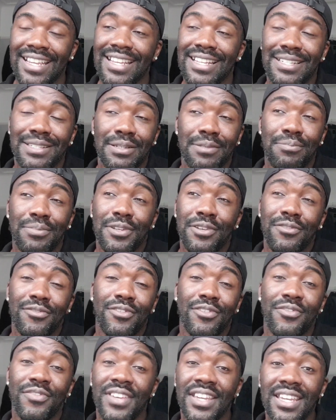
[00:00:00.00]
It's a
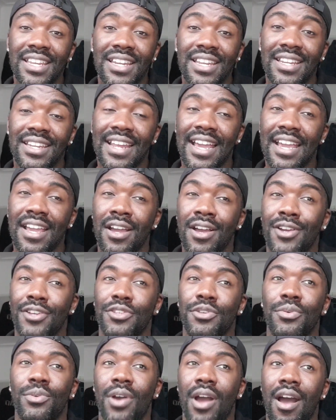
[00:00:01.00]
beautiful feeling. Like,
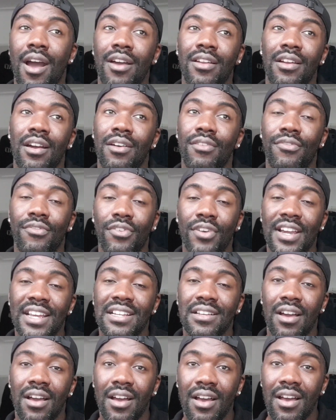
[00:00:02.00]
you can't avoid
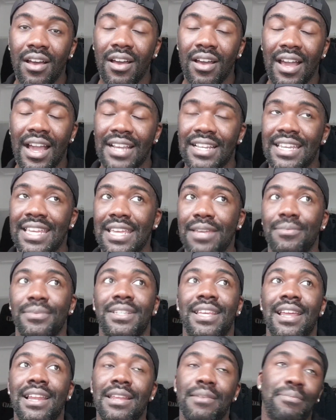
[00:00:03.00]
hurt. I keep
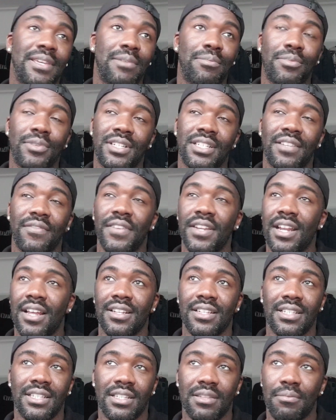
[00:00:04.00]
telling people this. I feel
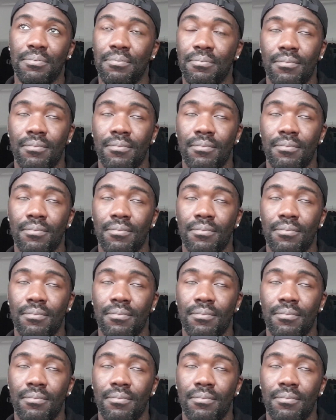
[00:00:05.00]
like this is